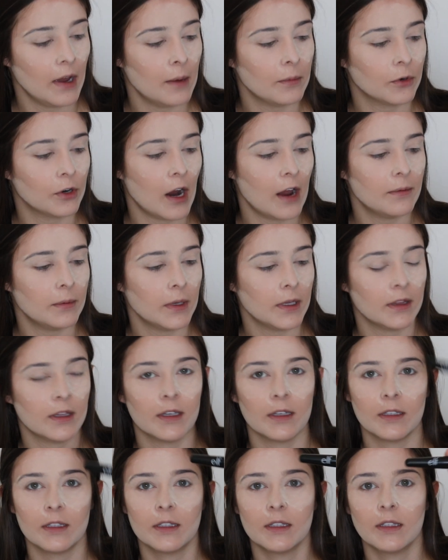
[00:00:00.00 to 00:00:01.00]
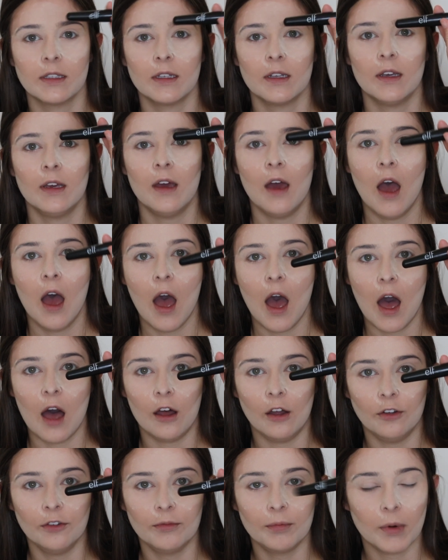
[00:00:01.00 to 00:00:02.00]
I'm grabbing this
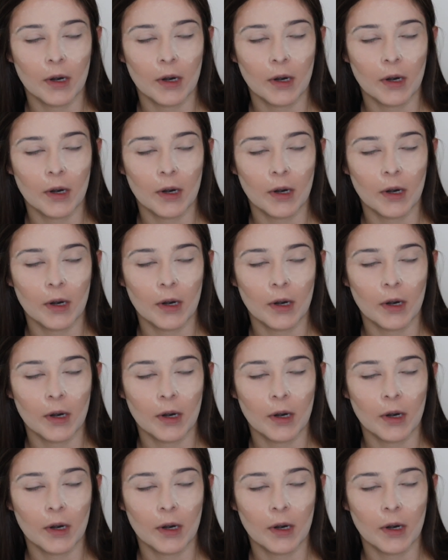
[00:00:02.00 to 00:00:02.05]
e.l.f.